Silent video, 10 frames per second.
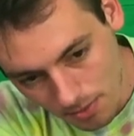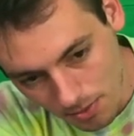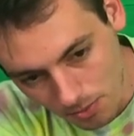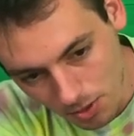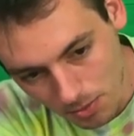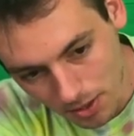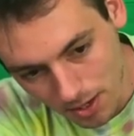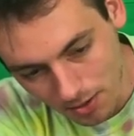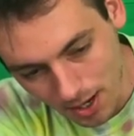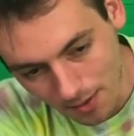we plan
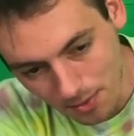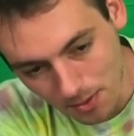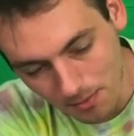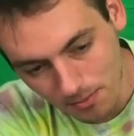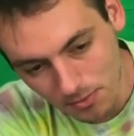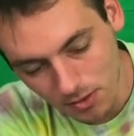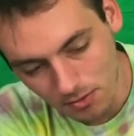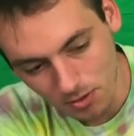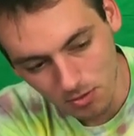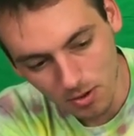on having them
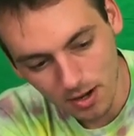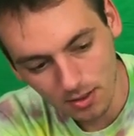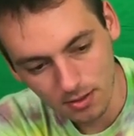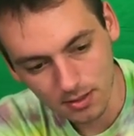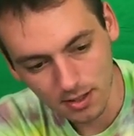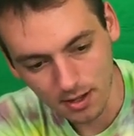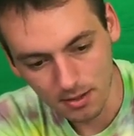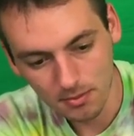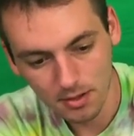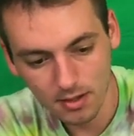for quite a long time,
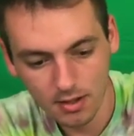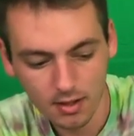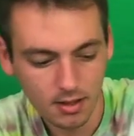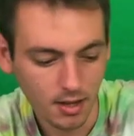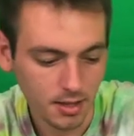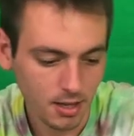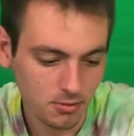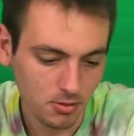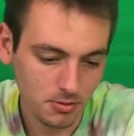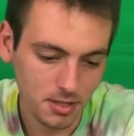and that's
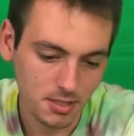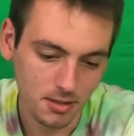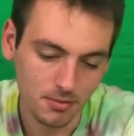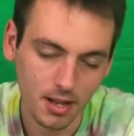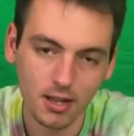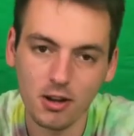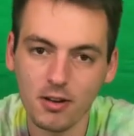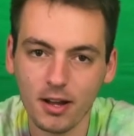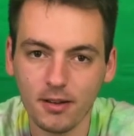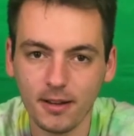one reason if I go
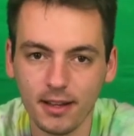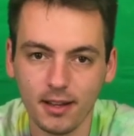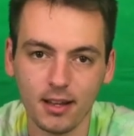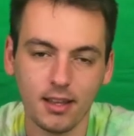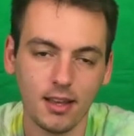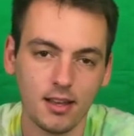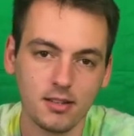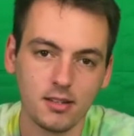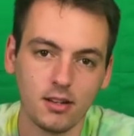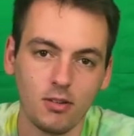out and I
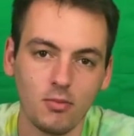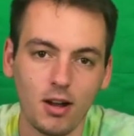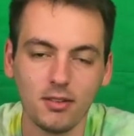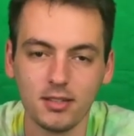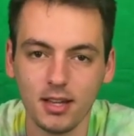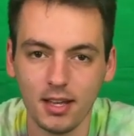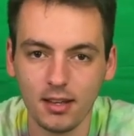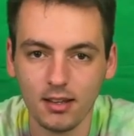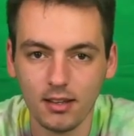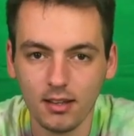catch a wild snake,
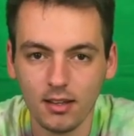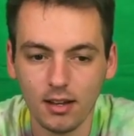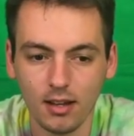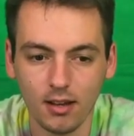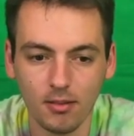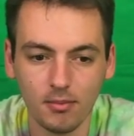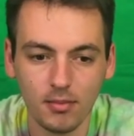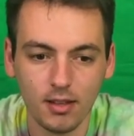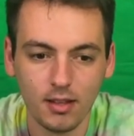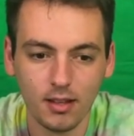
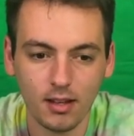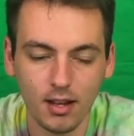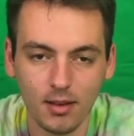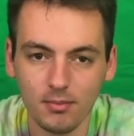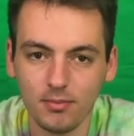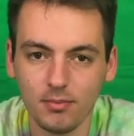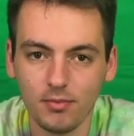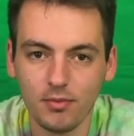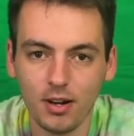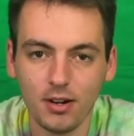I'm
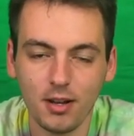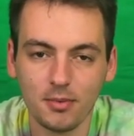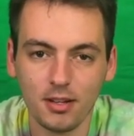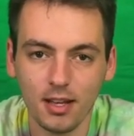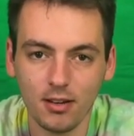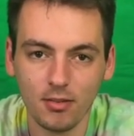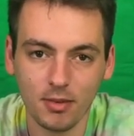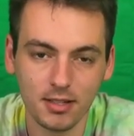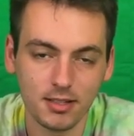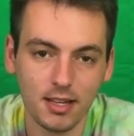very up to date on my
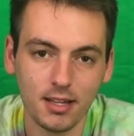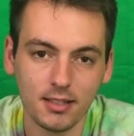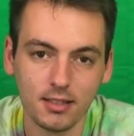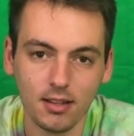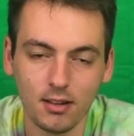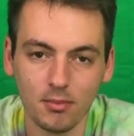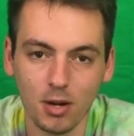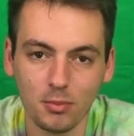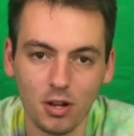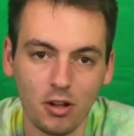snakes.
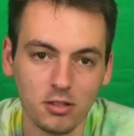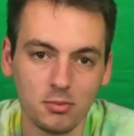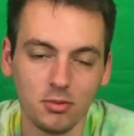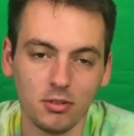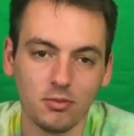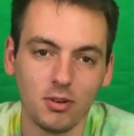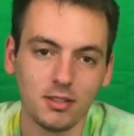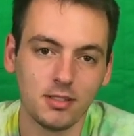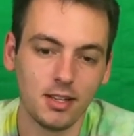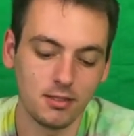I'm knowledgeable of what
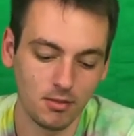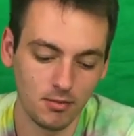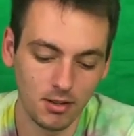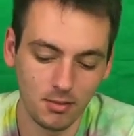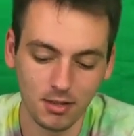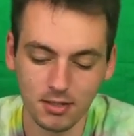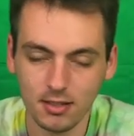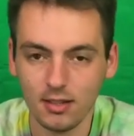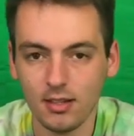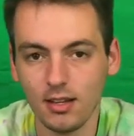snakes are venomous
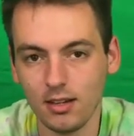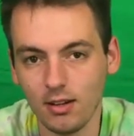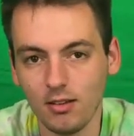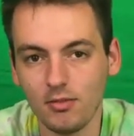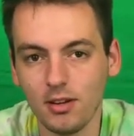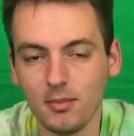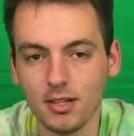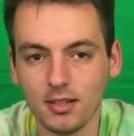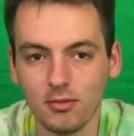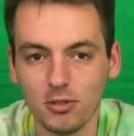and non-venomous
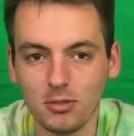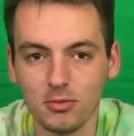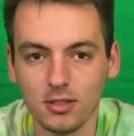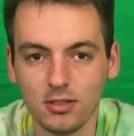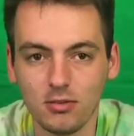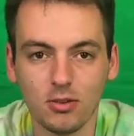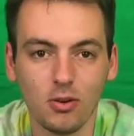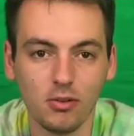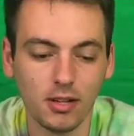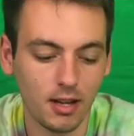and which ones to
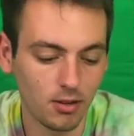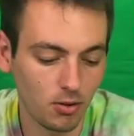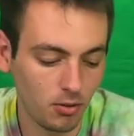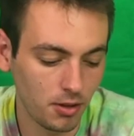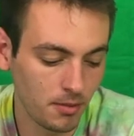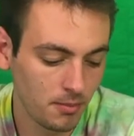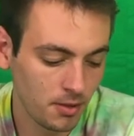hold and how to hold them.